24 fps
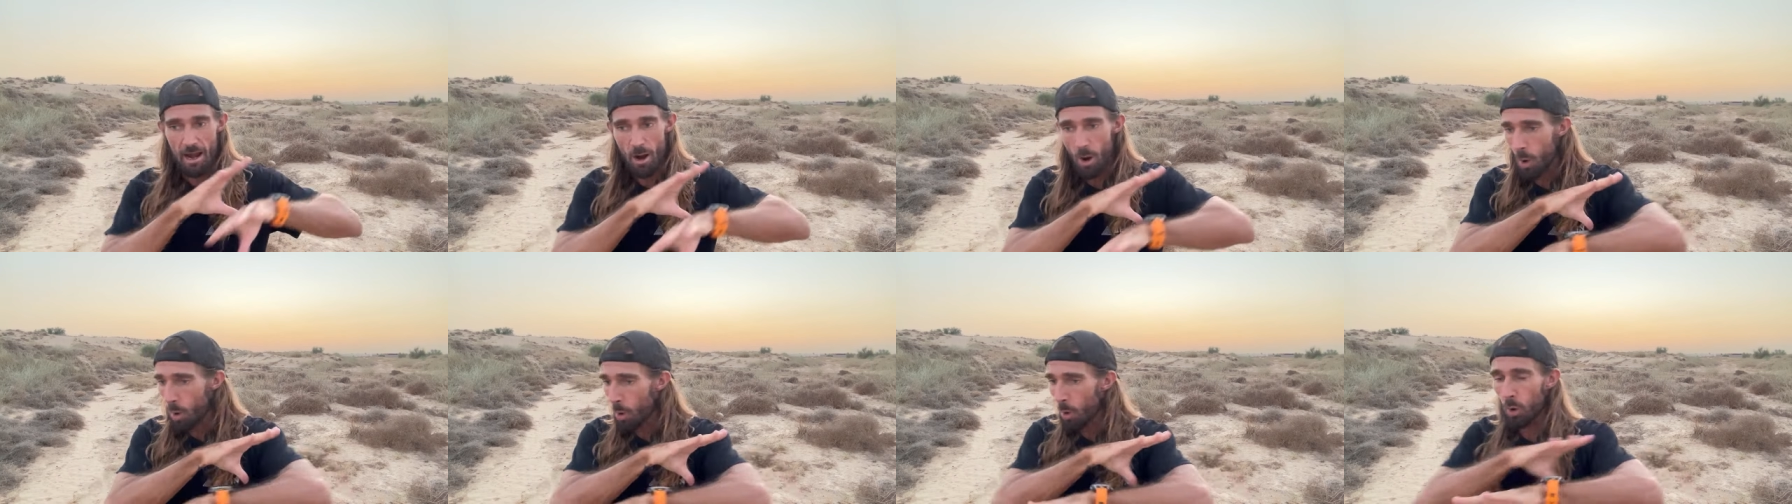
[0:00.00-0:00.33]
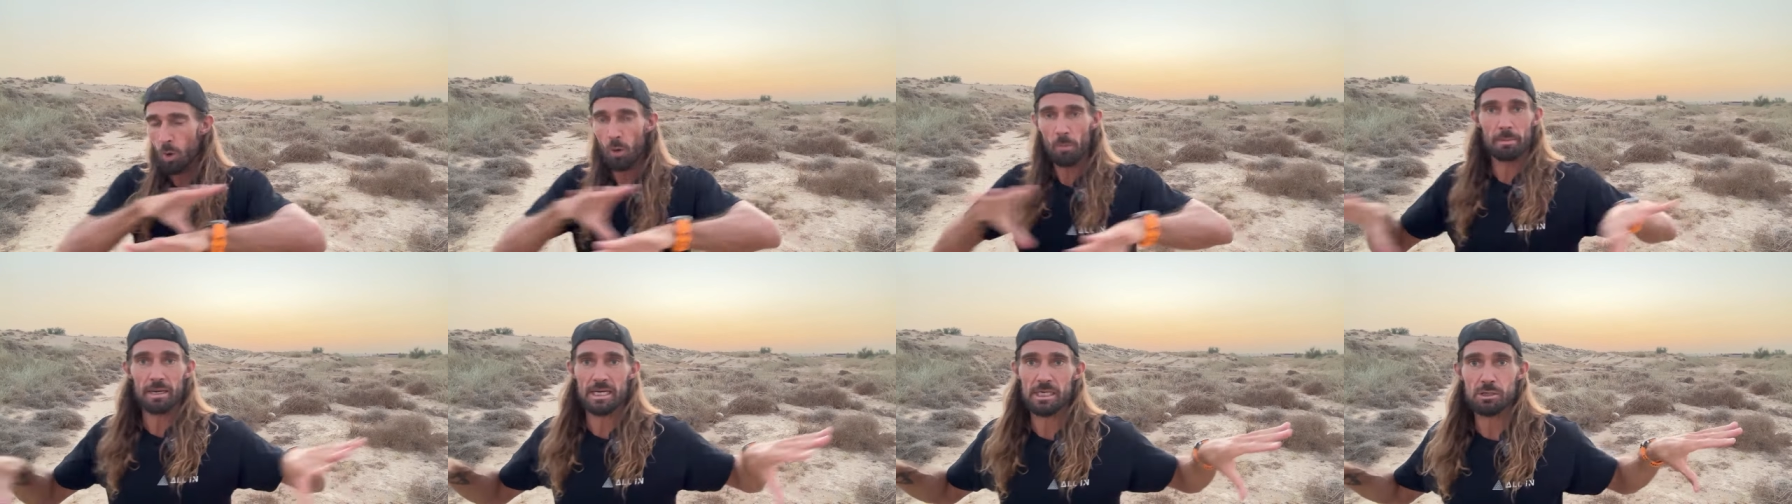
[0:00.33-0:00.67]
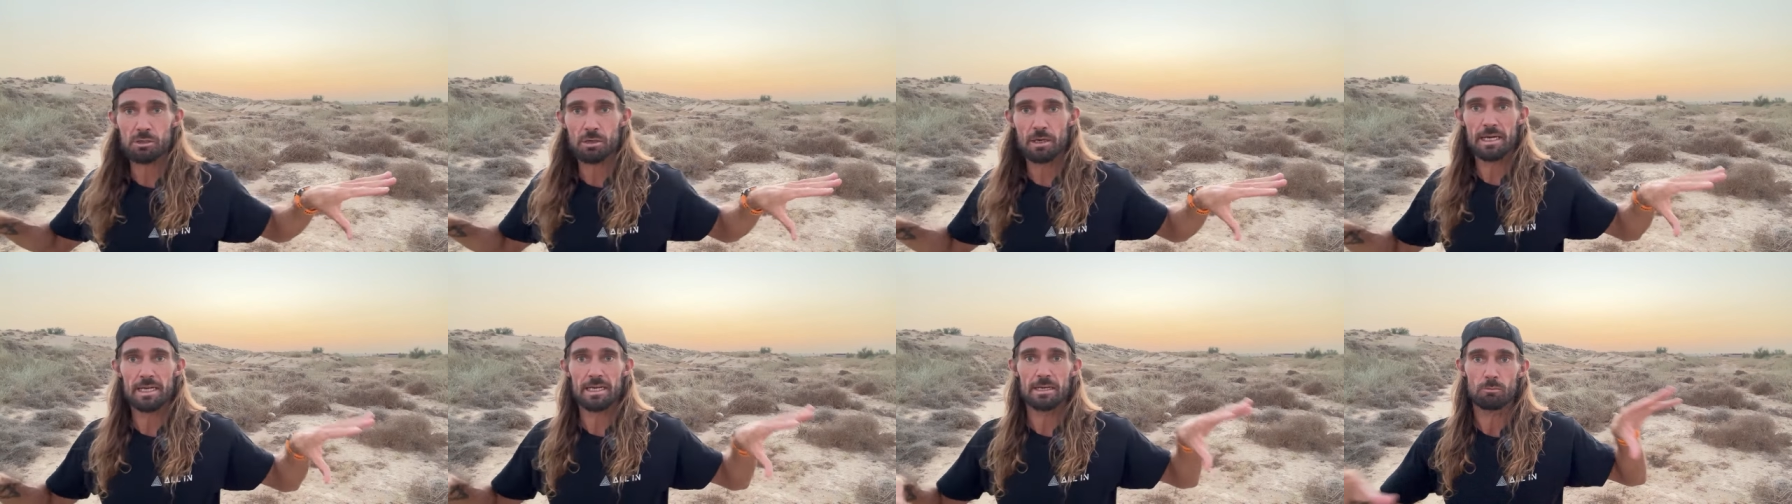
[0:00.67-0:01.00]
All my
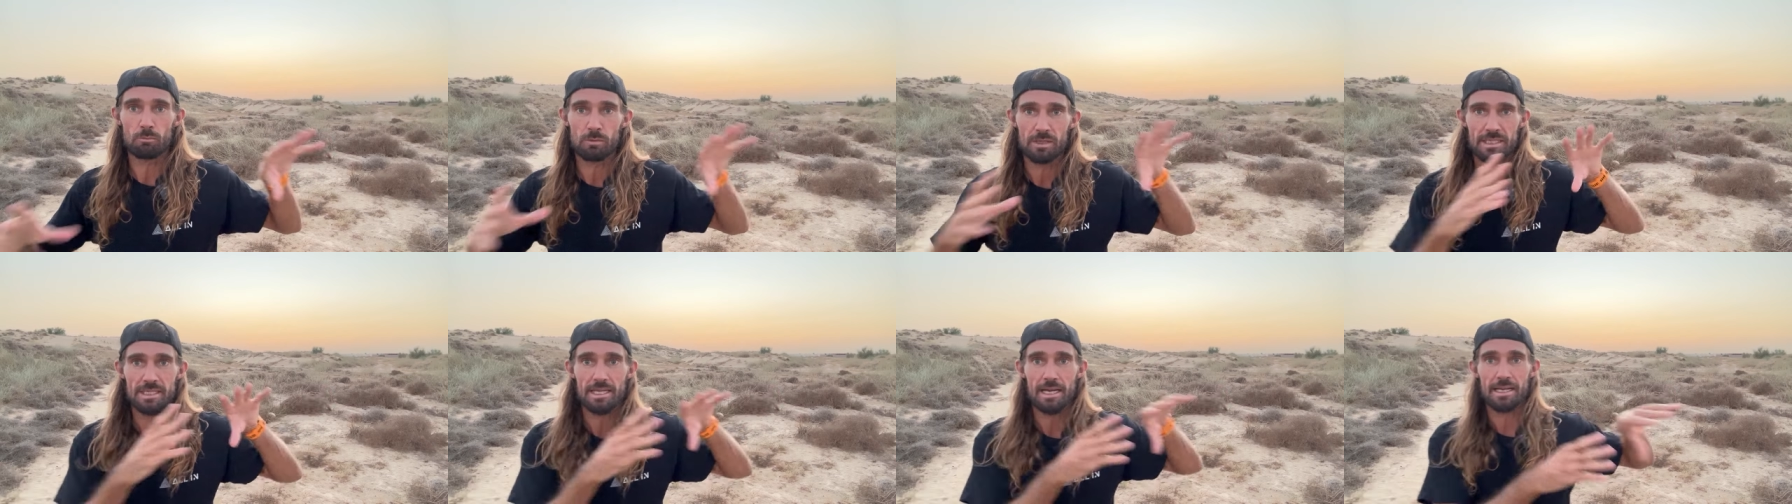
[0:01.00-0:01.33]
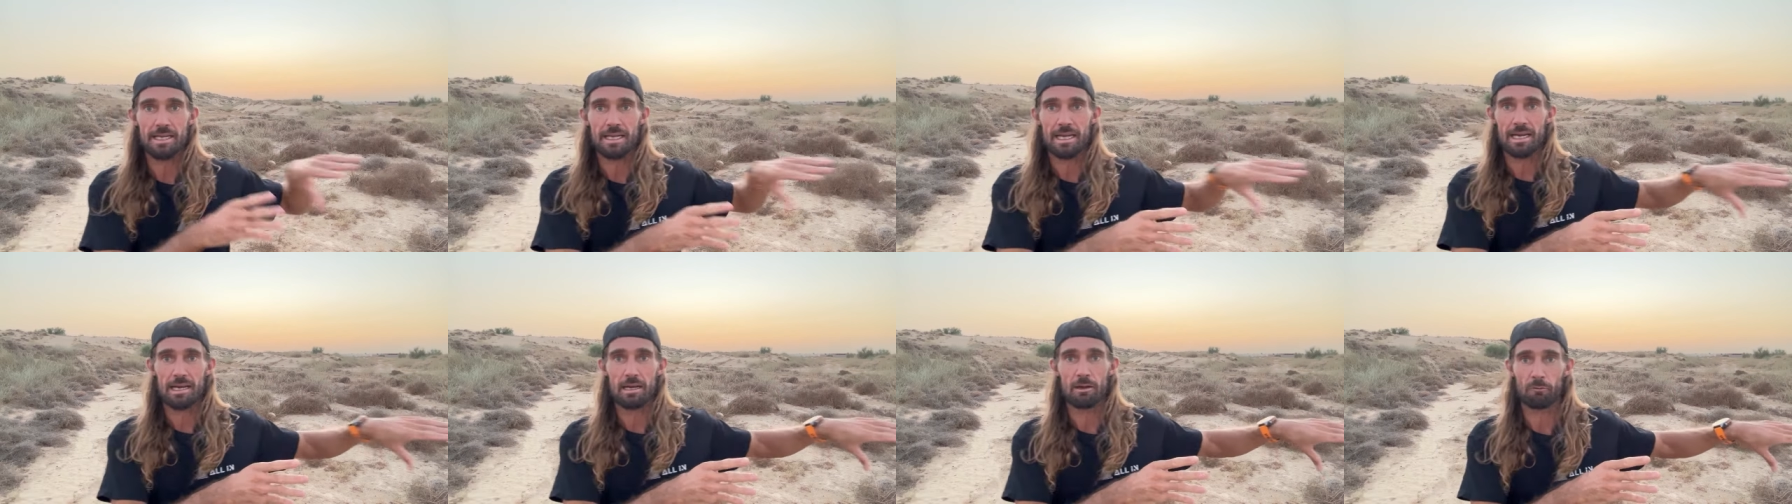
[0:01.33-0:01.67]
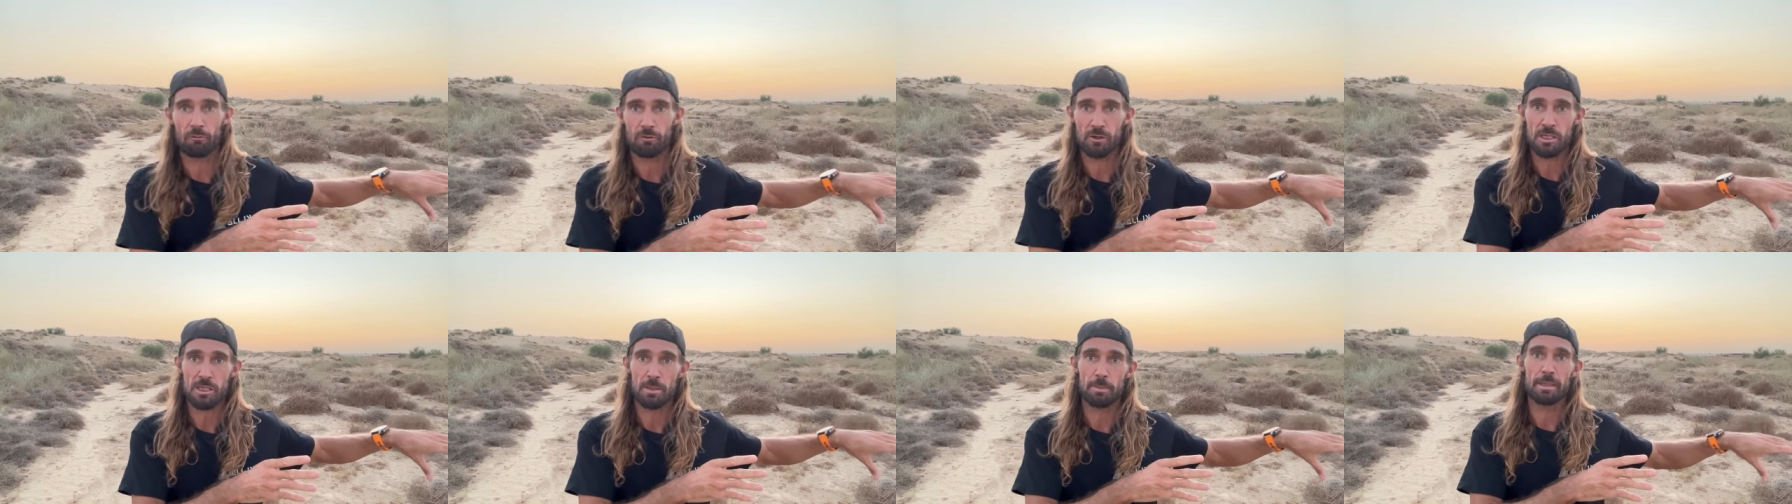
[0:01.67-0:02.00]
training was dedicated
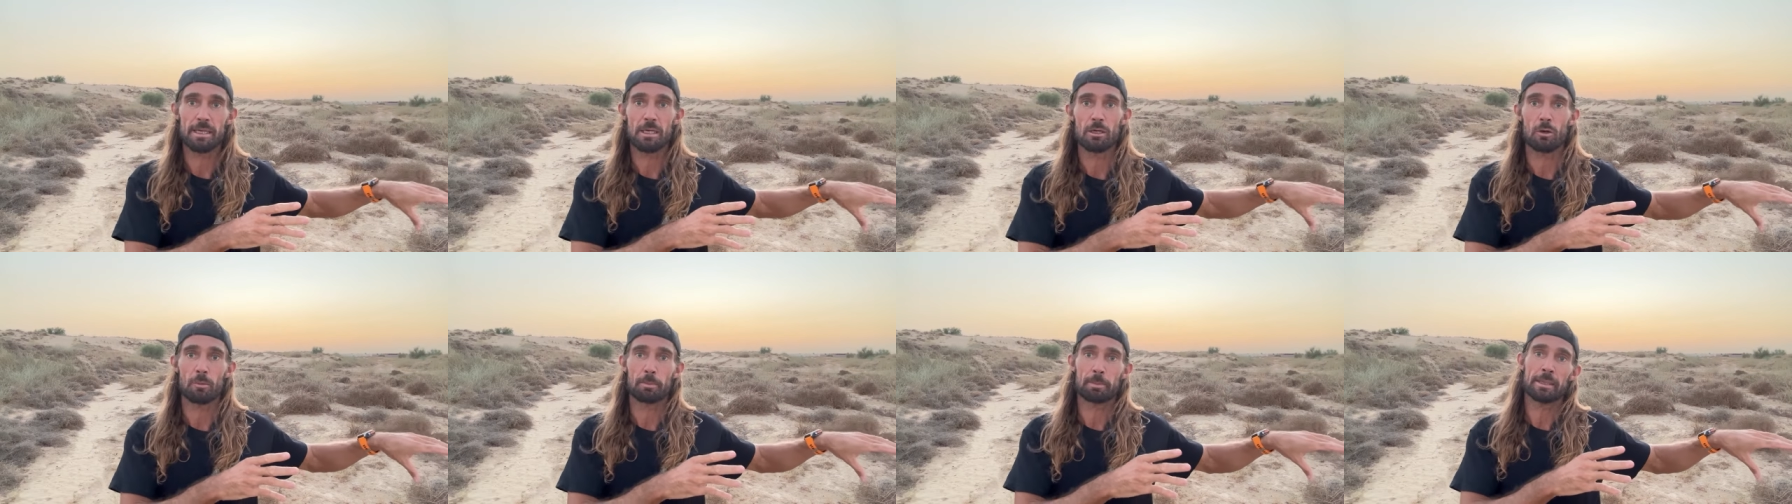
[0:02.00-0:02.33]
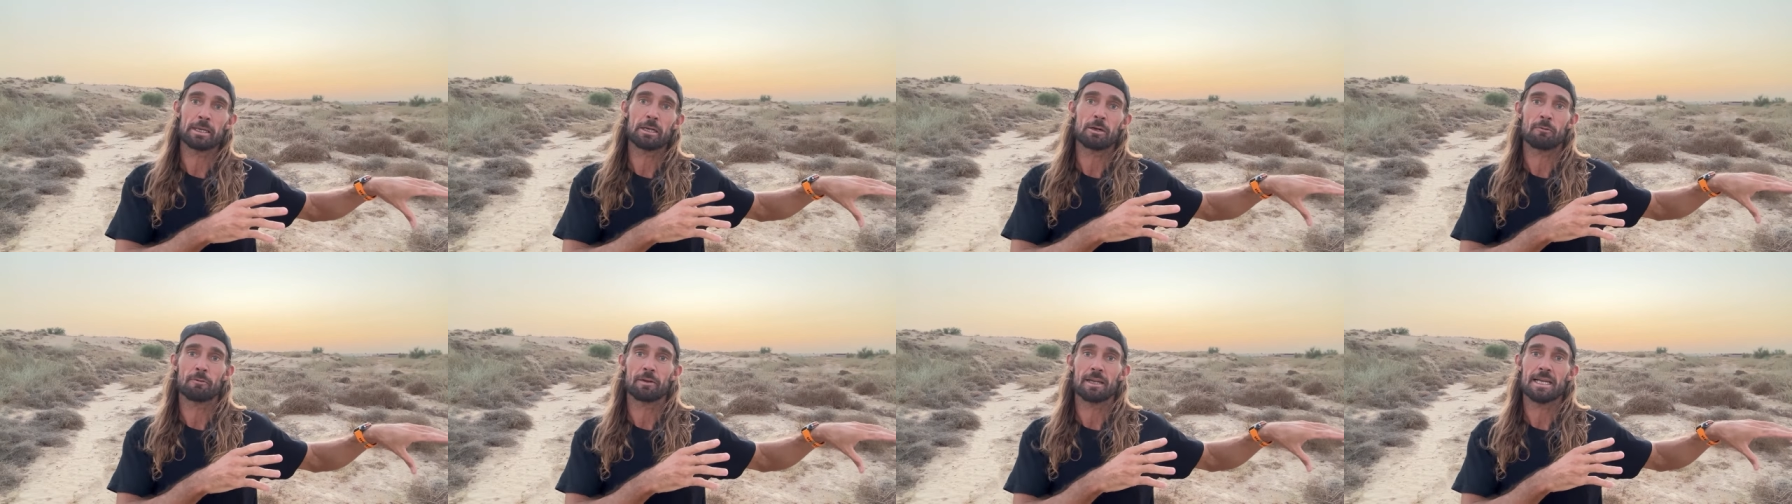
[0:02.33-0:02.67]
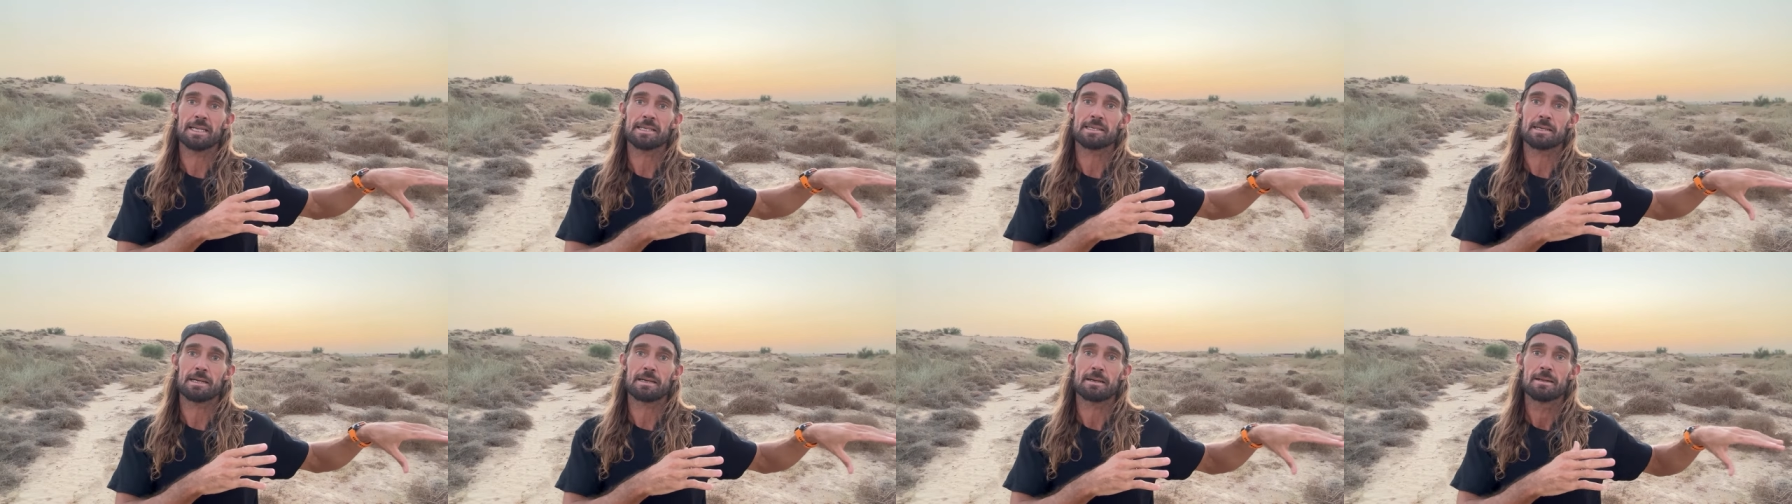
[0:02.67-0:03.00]
for Subida Pico
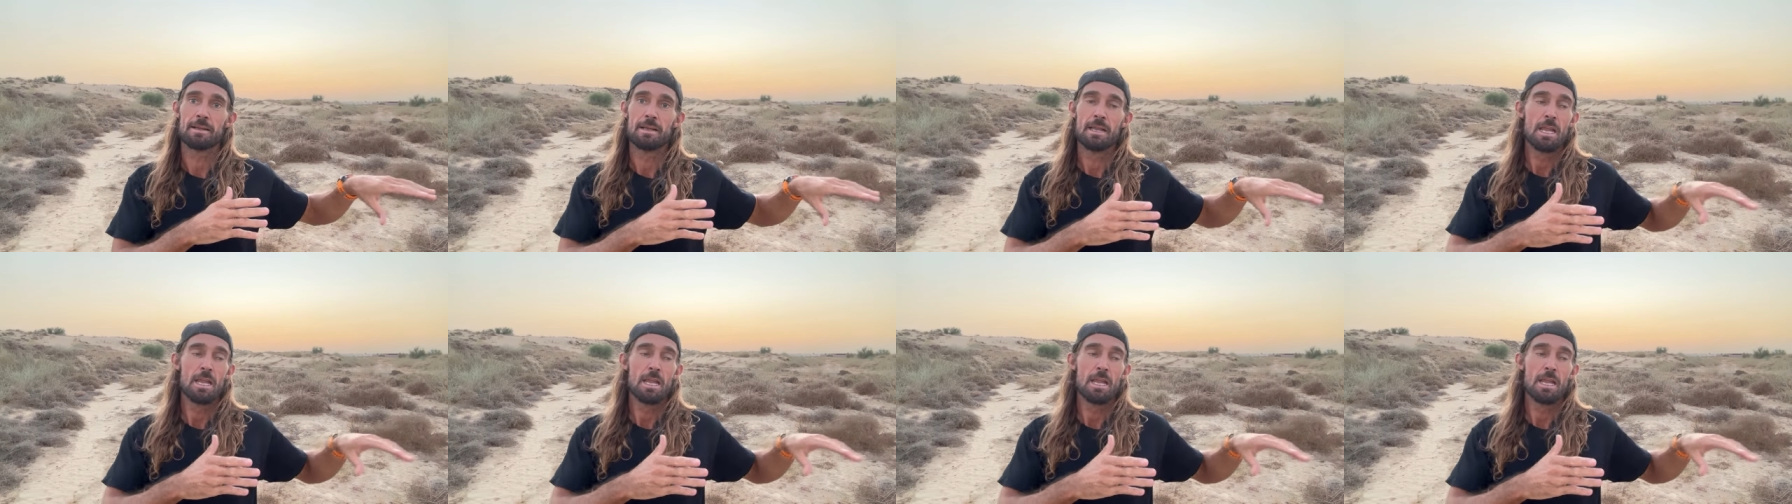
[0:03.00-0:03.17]
Veleta,